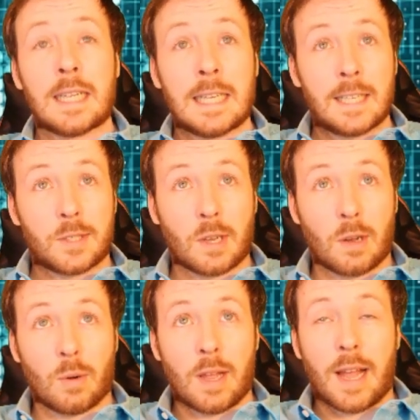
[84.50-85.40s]

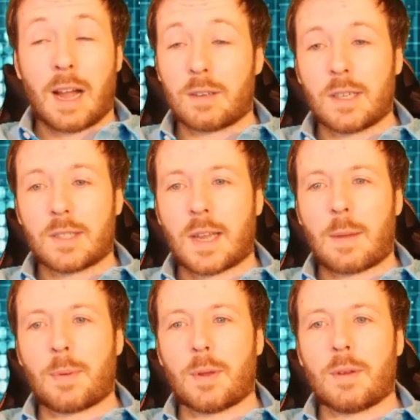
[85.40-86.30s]
So, how did this
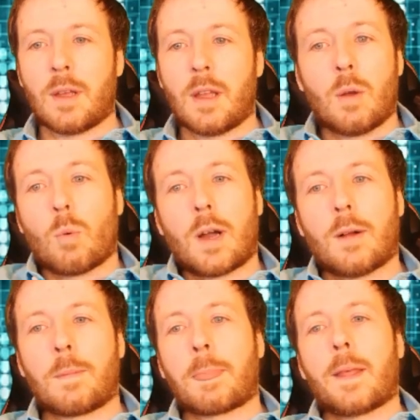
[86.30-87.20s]
happen?
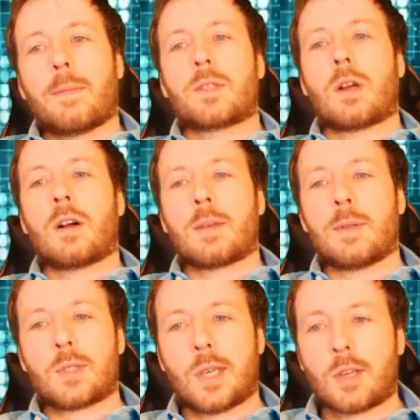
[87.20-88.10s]
Well, there's
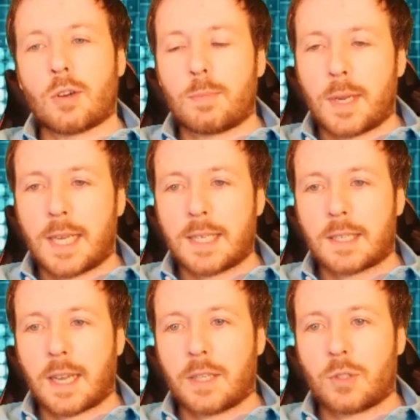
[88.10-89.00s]
arguments that it could be an
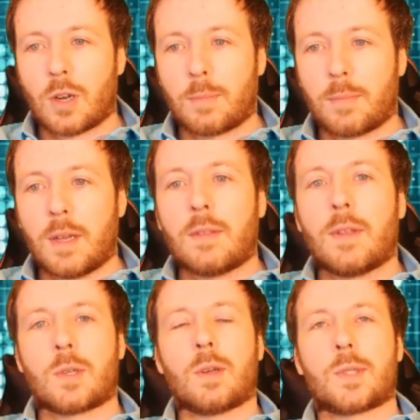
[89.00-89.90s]
inside job.
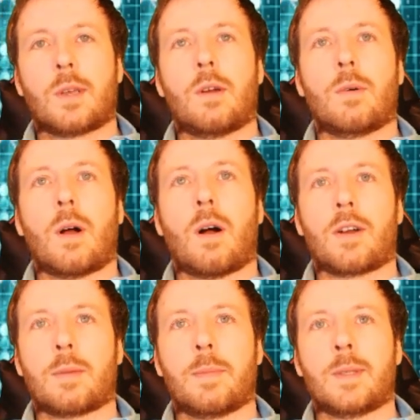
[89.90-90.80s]
There's also
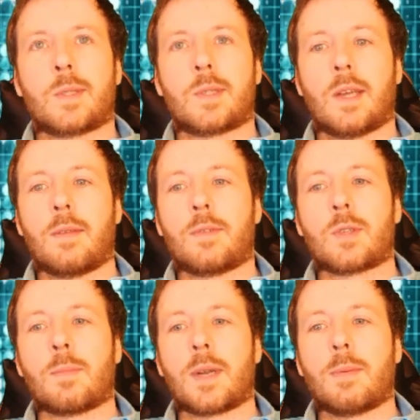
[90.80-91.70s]
arguments that
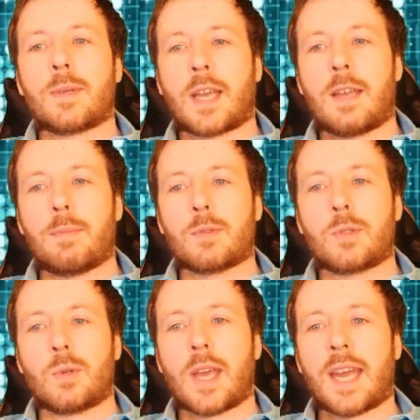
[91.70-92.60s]
somebody was able
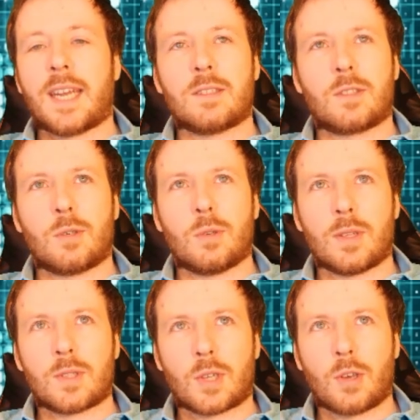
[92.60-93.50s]
to get into the
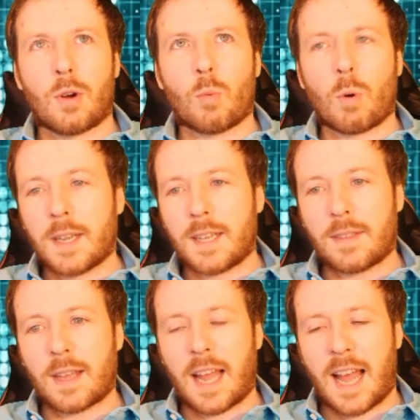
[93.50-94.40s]
secure wallet
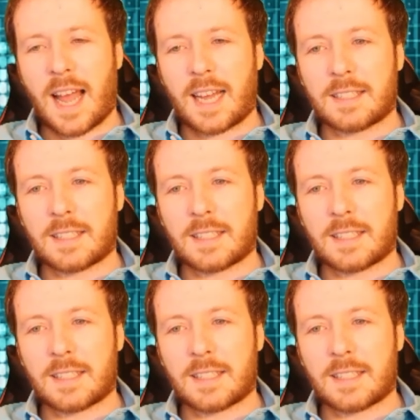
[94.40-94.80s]
that had